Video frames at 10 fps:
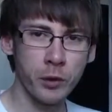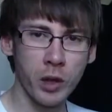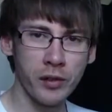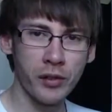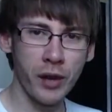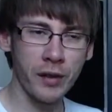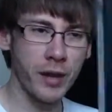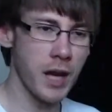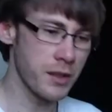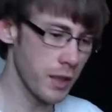So that's
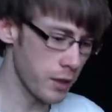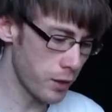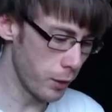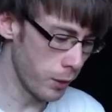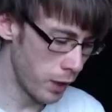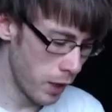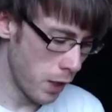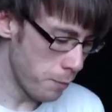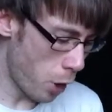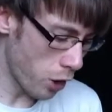fantastic. So
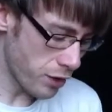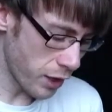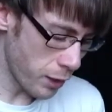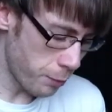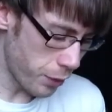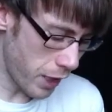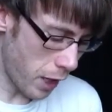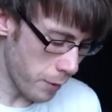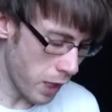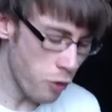boxed and complete.
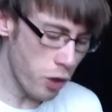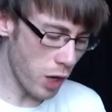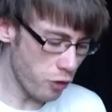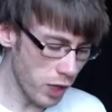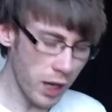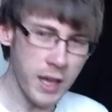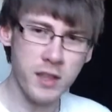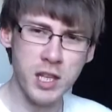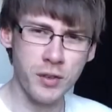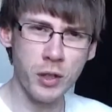I mean, I, re I really
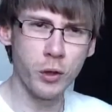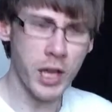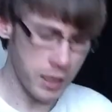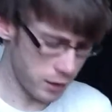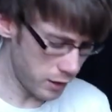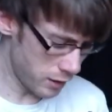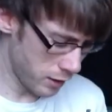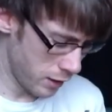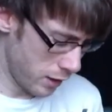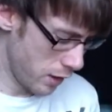like these video
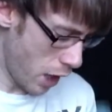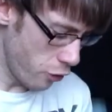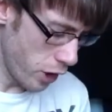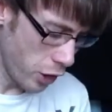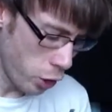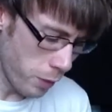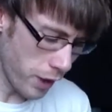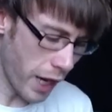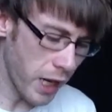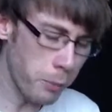cases. I really do, but
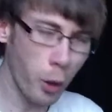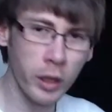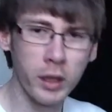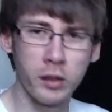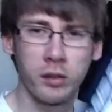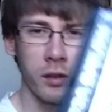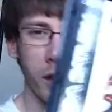they're kind of pointless.